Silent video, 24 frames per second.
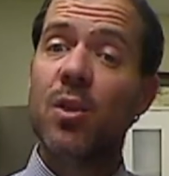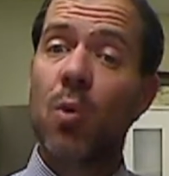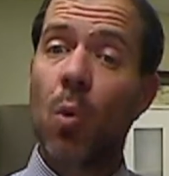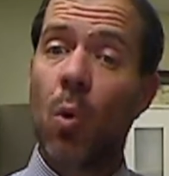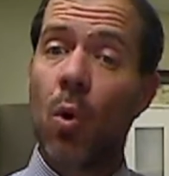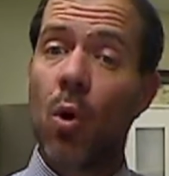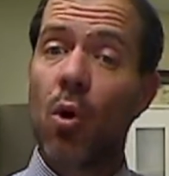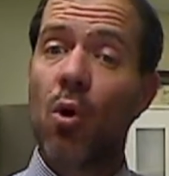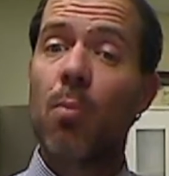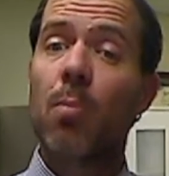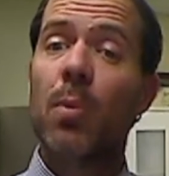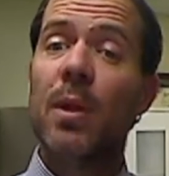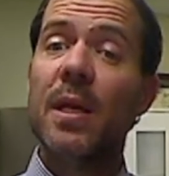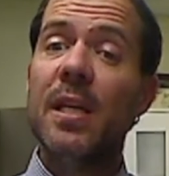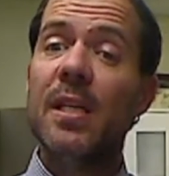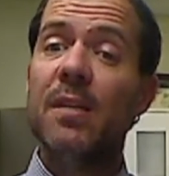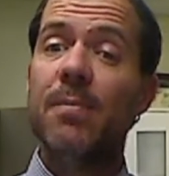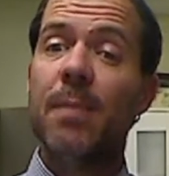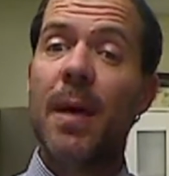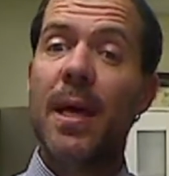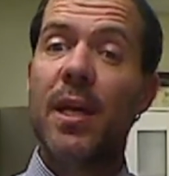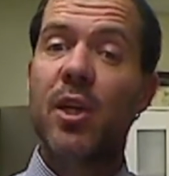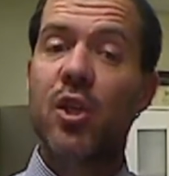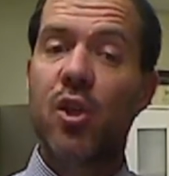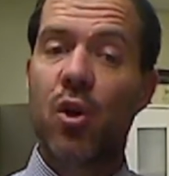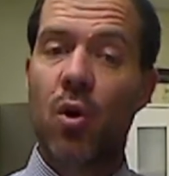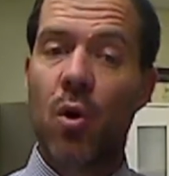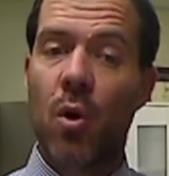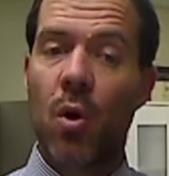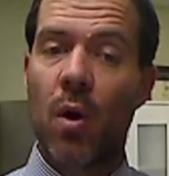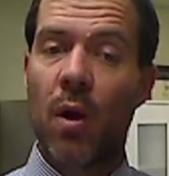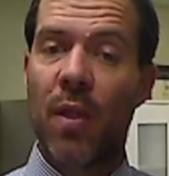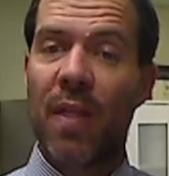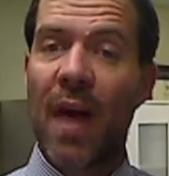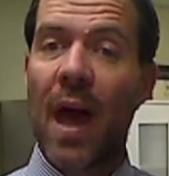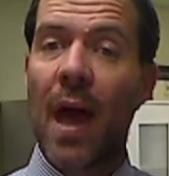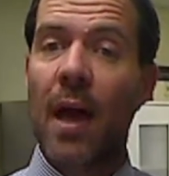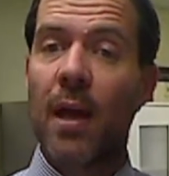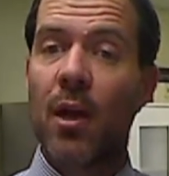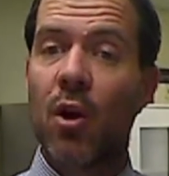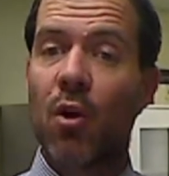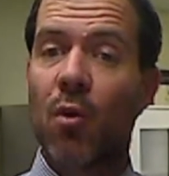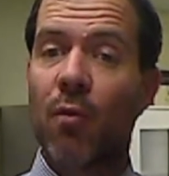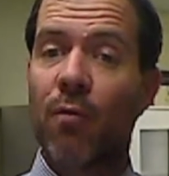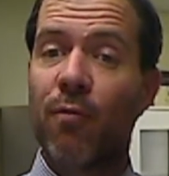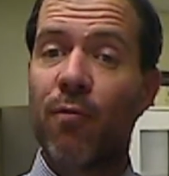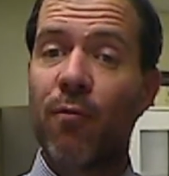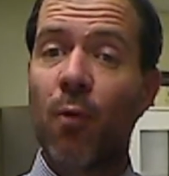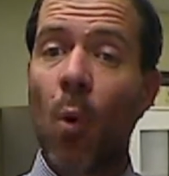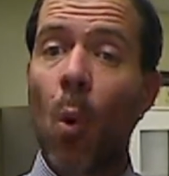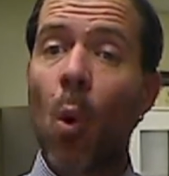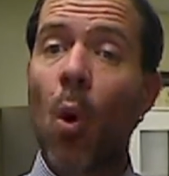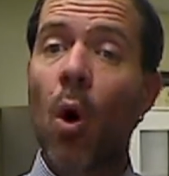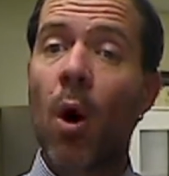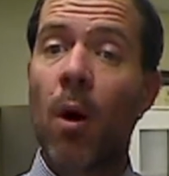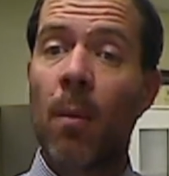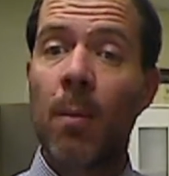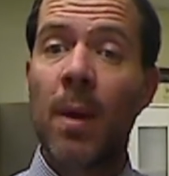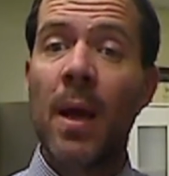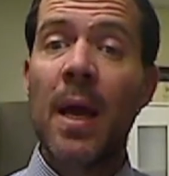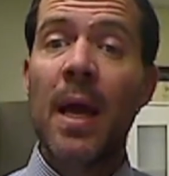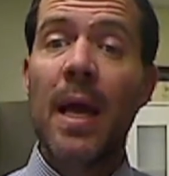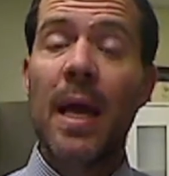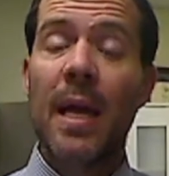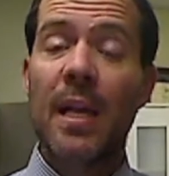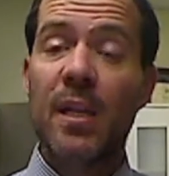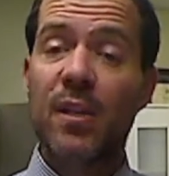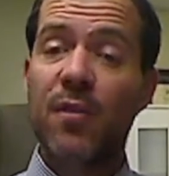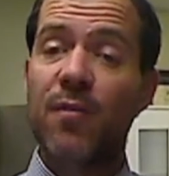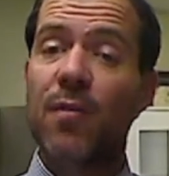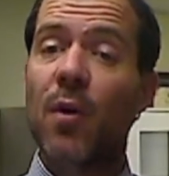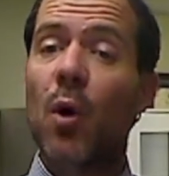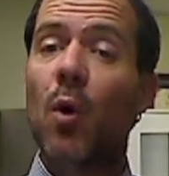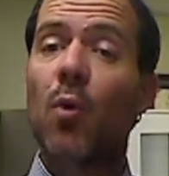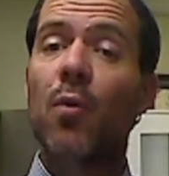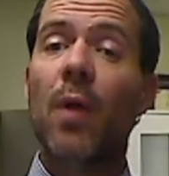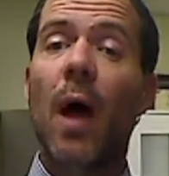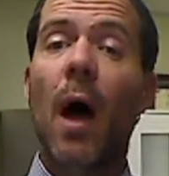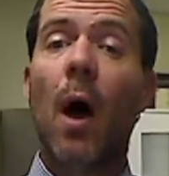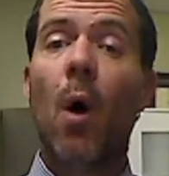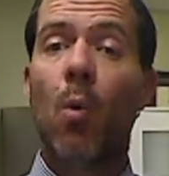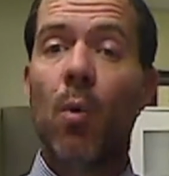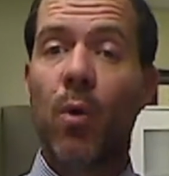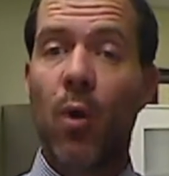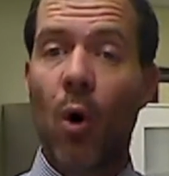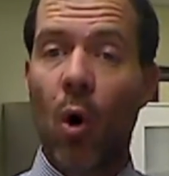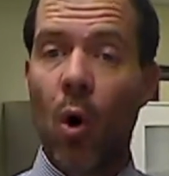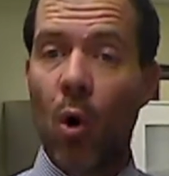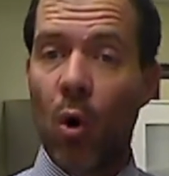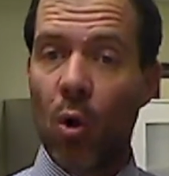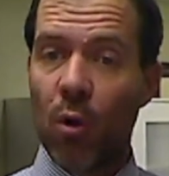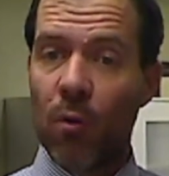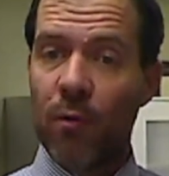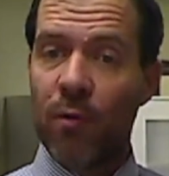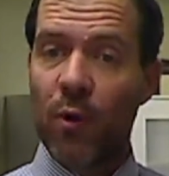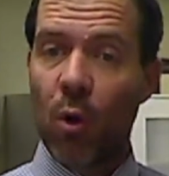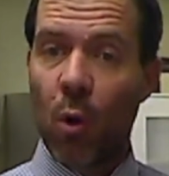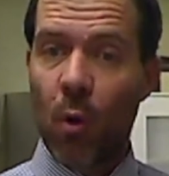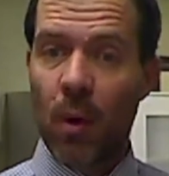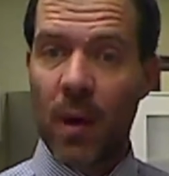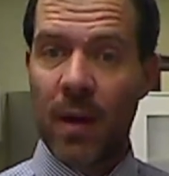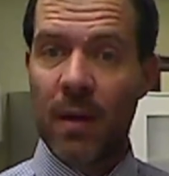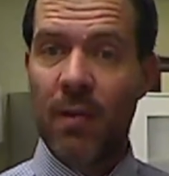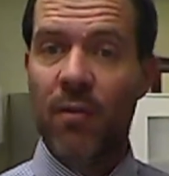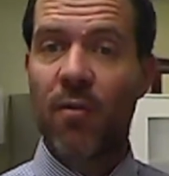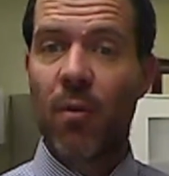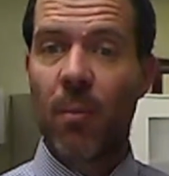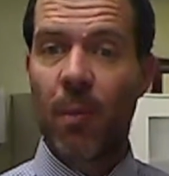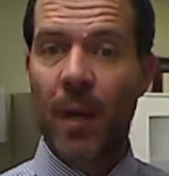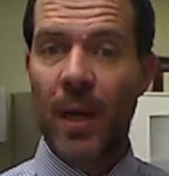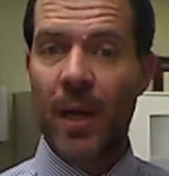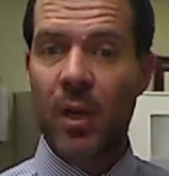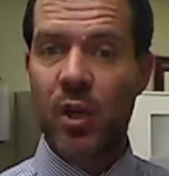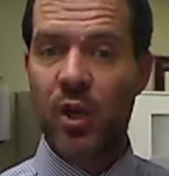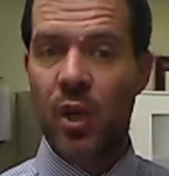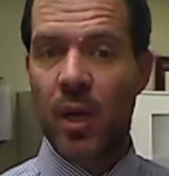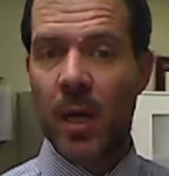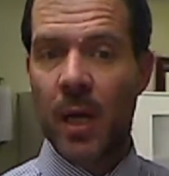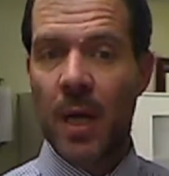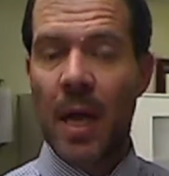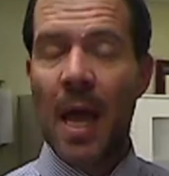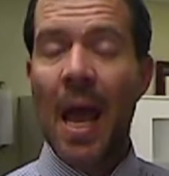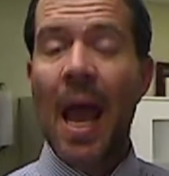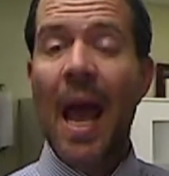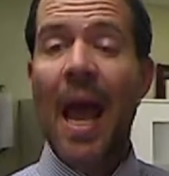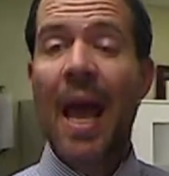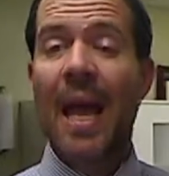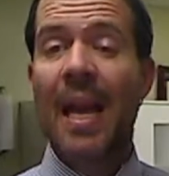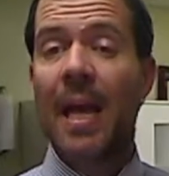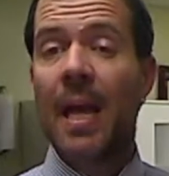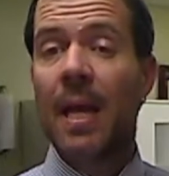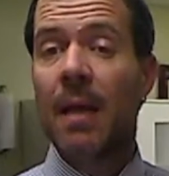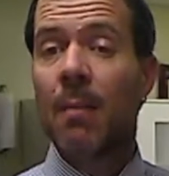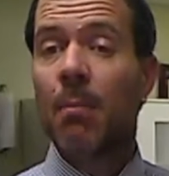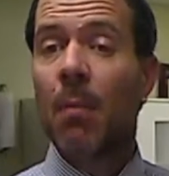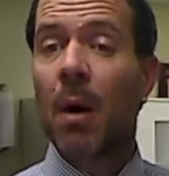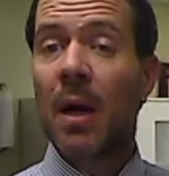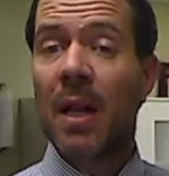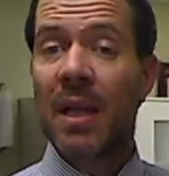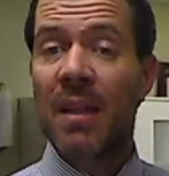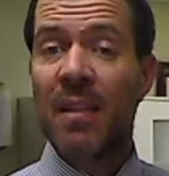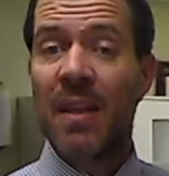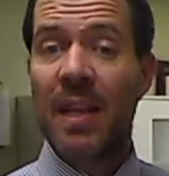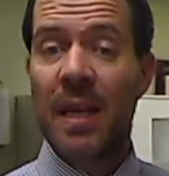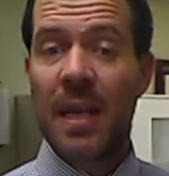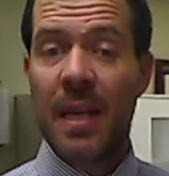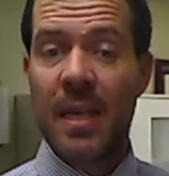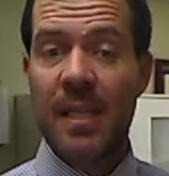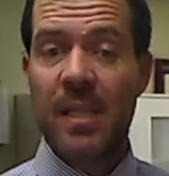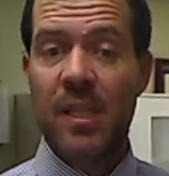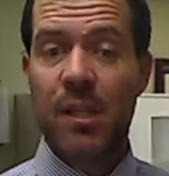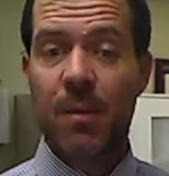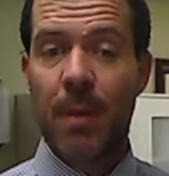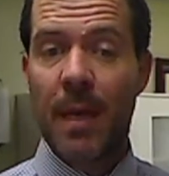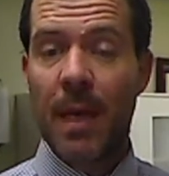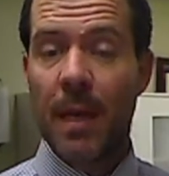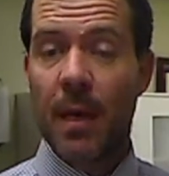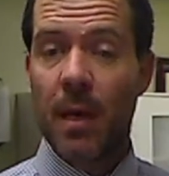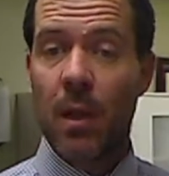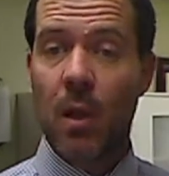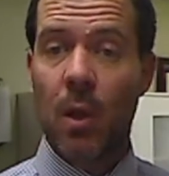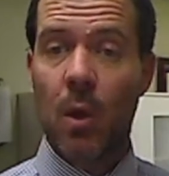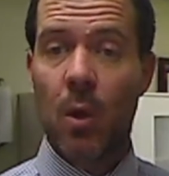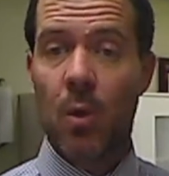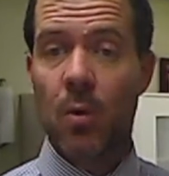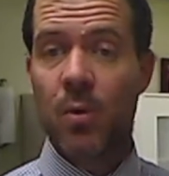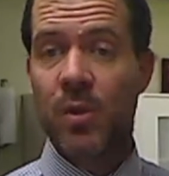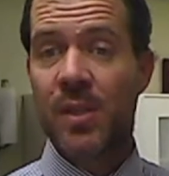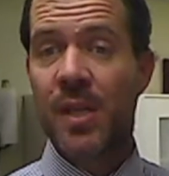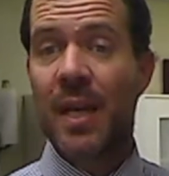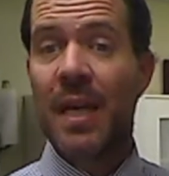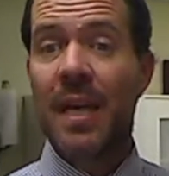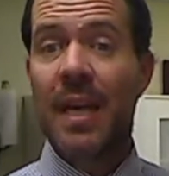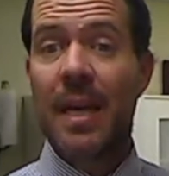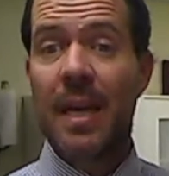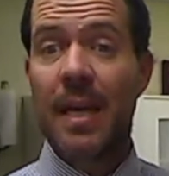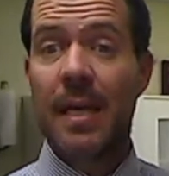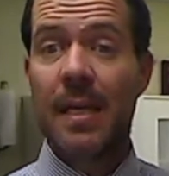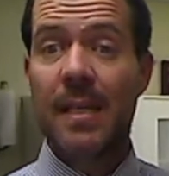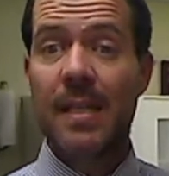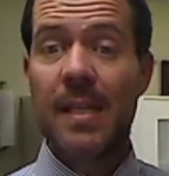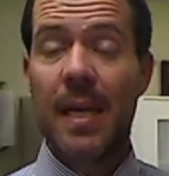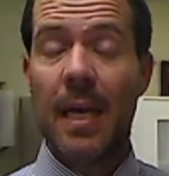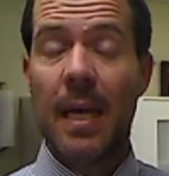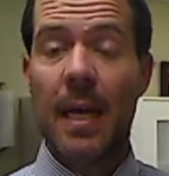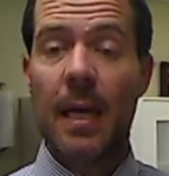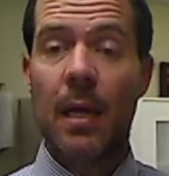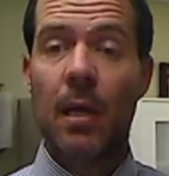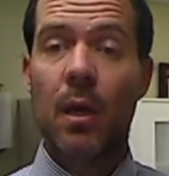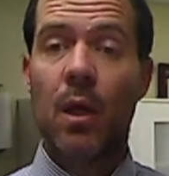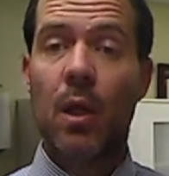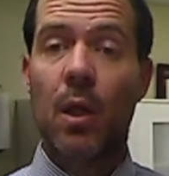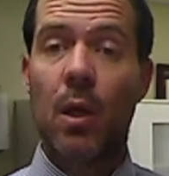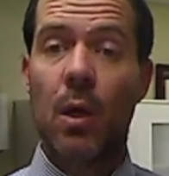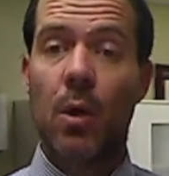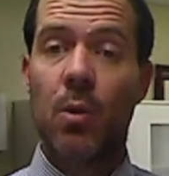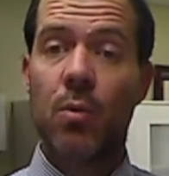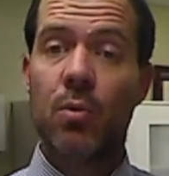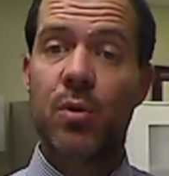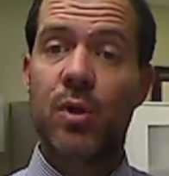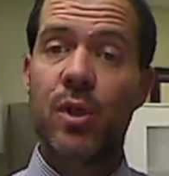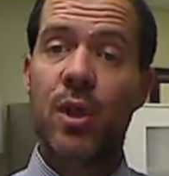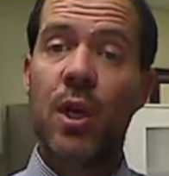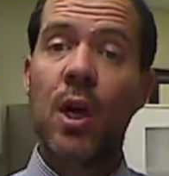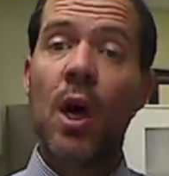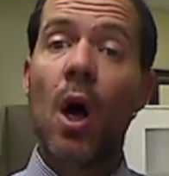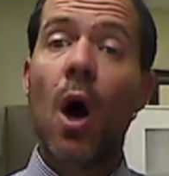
order, please make sure that your form is filled out with all of your information and any money that needs to be enclosed is enclosed.